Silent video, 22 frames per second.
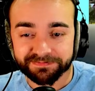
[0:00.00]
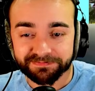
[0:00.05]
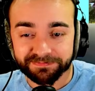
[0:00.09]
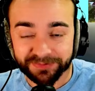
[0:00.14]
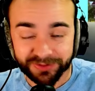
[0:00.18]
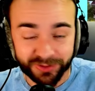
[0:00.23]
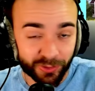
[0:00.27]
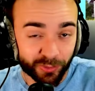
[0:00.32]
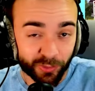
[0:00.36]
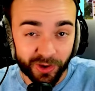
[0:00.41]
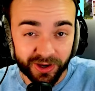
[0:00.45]

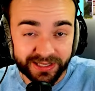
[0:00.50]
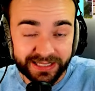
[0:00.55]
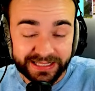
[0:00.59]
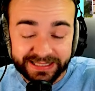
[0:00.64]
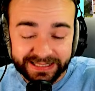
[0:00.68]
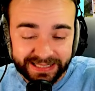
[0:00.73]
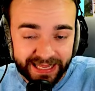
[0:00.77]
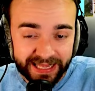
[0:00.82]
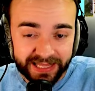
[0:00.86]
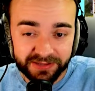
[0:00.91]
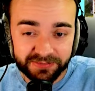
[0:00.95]
the Walking
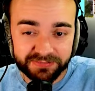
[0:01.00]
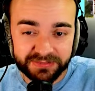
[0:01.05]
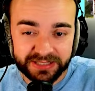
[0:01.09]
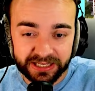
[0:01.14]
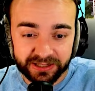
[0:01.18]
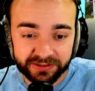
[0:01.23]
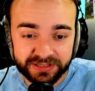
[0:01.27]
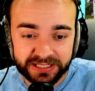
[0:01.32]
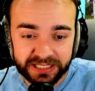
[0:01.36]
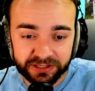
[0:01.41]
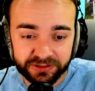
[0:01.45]
Dead
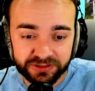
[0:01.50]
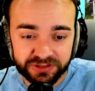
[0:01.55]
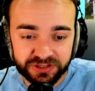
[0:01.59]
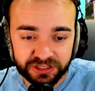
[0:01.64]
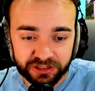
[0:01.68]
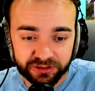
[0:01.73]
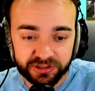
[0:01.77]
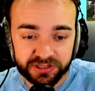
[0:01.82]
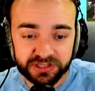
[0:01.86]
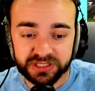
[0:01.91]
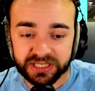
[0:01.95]
Telltale
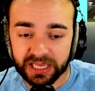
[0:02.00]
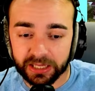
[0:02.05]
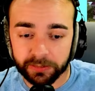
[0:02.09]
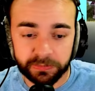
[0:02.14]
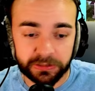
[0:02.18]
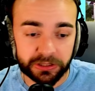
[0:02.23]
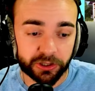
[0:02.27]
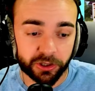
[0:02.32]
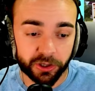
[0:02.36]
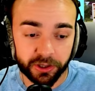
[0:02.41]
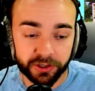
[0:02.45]
series had
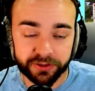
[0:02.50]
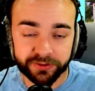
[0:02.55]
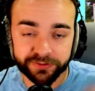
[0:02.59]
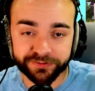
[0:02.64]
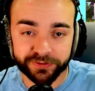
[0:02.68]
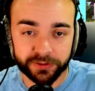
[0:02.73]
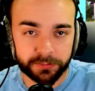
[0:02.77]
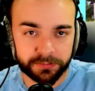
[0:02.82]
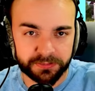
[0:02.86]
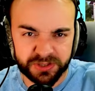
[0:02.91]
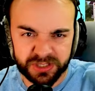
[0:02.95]
me hooked
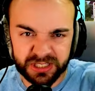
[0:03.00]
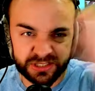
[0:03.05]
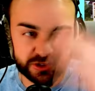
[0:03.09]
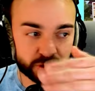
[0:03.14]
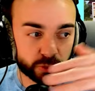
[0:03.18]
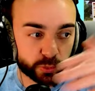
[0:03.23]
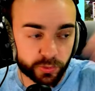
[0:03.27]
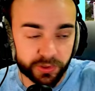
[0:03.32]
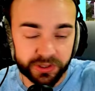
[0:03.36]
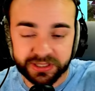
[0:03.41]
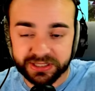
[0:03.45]
from
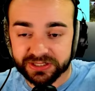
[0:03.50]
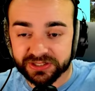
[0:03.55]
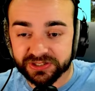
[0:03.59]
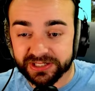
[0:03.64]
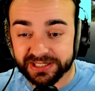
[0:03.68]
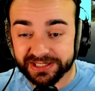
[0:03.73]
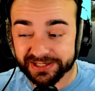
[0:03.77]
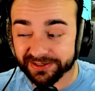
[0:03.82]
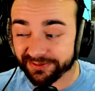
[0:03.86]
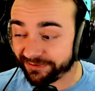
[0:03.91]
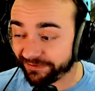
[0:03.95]
season 1 to
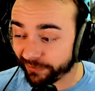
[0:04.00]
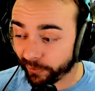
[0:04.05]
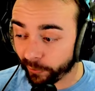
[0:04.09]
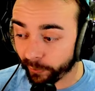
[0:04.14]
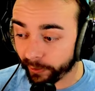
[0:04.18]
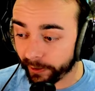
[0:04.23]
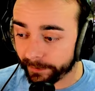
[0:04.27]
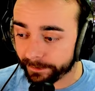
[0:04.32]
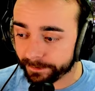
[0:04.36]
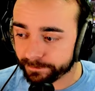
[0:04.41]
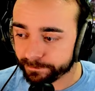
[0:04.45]
season
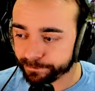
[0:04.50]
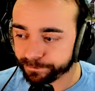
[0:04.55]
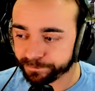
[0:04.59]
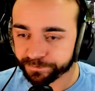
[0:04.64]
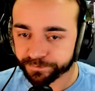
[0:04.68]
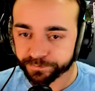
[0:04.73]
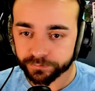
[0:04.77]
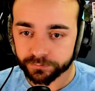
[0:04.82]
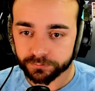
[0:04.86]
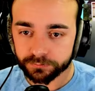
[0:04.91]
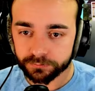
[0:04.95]
4.
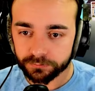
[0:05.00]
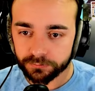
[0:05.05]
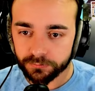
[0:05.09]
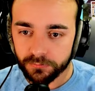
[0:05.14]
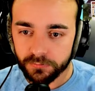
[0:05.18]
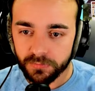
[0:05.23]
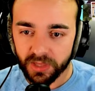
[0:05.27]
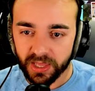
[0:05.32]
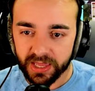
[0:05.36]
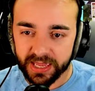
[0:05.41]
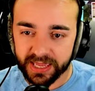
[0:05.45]

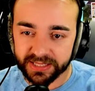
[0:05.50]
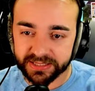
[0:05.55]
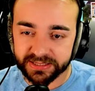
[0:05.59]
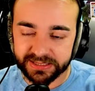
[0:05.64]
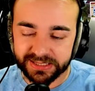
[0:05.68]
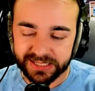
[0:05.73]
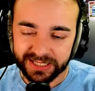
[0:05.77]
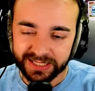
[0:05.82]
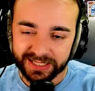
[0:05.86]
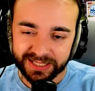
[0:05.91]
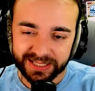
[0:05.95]

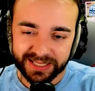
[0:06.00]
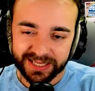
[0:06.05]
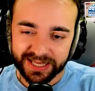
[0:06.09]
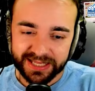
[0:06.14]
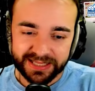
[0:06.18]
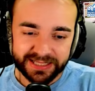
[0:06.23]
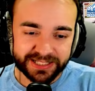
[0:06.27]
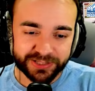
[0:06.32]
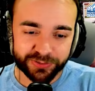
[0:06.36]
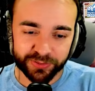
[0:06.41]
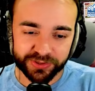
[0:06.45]
And
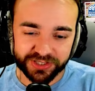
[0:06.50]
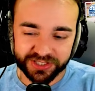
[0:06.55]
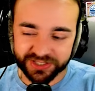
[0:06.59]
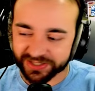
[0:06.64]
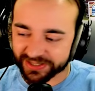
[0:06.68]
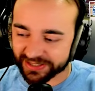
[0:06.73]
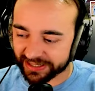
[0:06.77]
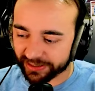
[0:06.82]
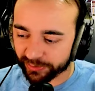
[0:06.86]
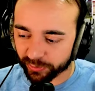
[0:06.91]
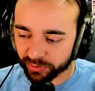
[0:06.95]
this one just
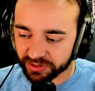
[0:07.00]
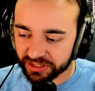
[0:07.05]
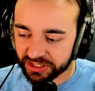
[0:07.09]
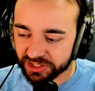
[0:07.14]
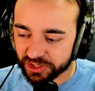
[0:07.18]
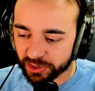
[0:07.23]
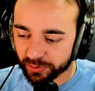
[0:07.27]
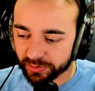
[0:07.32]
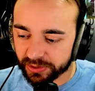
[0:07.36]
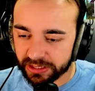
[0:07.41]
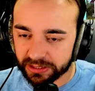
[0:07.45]
didn't really
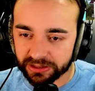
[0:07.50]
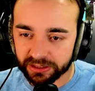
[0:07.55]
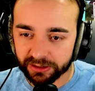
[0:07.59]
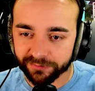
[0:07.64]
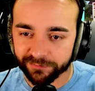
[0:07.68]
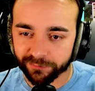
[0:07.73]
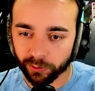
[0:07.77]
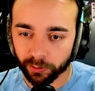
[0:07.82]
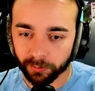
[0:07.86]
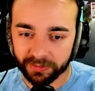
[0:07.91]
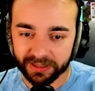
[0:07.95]
do anything
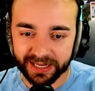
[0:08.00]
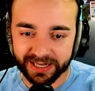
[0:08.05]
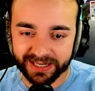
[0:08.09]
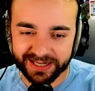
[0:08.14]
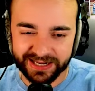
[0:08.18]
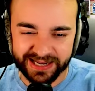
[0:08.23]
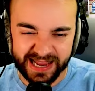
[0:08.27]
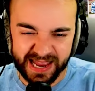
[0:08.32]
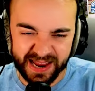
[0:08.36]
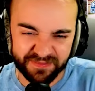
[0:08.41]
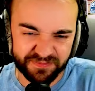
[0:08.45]
for me. I
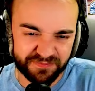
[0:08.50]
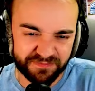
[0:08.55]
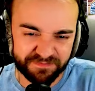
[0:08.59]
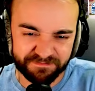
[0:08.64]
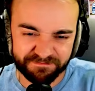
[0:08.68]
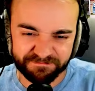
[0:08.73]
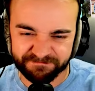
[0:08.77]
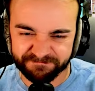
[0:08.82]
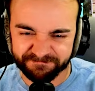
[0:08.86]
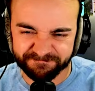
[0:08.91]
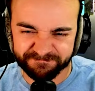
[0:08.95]
didn't have
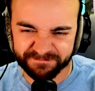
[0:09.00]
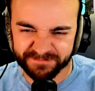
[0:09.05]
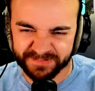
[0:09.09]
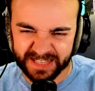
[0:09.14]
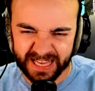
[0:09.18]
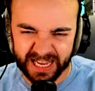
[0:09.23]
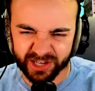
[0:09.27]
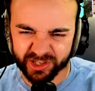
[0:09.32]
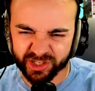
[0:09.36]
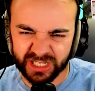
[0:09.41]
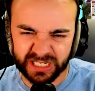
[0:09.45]

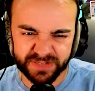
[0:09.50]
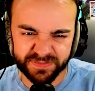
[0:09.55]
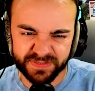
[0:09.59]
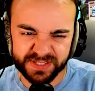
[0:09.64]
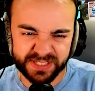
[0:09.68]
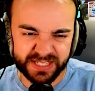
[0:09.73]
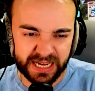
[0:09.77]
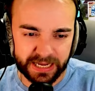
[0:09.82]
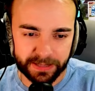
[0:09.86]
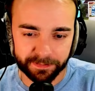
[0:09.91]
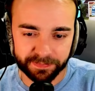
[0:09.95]
that great of a
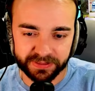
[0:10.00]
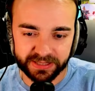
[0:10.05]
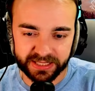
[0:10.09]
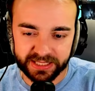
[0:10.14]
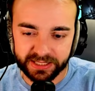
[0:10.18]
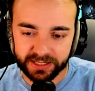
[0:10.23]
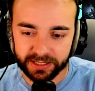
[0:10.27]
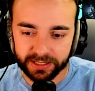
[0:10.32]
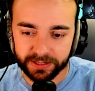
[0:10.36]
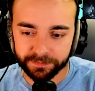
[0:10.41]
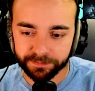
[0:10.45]
time
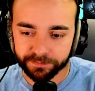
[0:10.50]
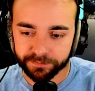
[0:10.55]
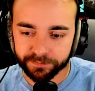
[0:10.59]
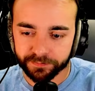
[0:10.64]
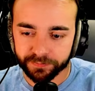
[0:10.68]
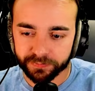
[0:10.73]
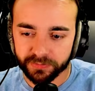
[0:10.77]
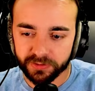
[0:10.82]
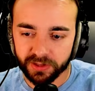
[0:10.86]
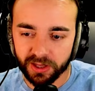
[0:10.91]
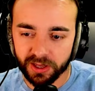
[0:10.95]
playing it.
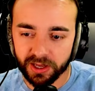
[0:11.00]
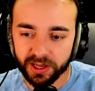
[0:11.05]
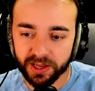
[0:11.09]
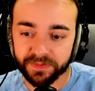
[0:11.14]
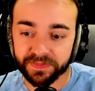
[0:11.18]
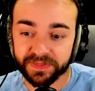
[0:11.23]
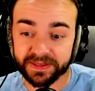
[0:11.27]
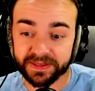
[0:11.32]
The